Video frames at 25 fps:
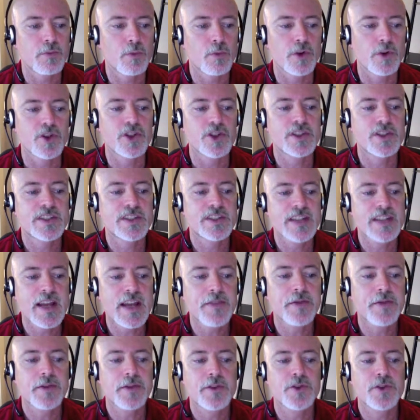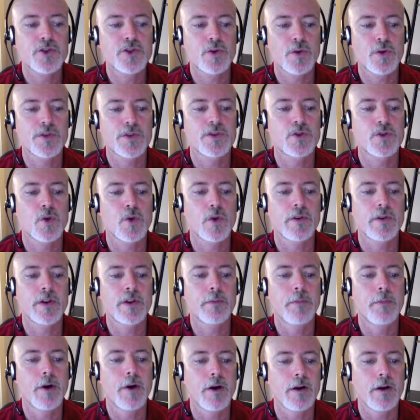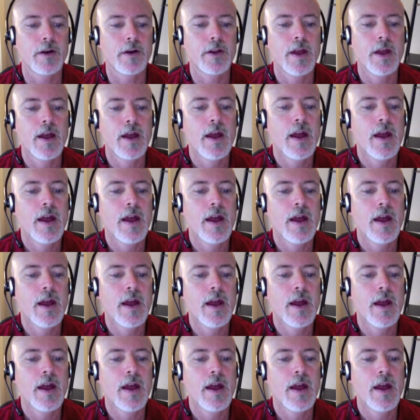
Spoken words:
which set the short story apart,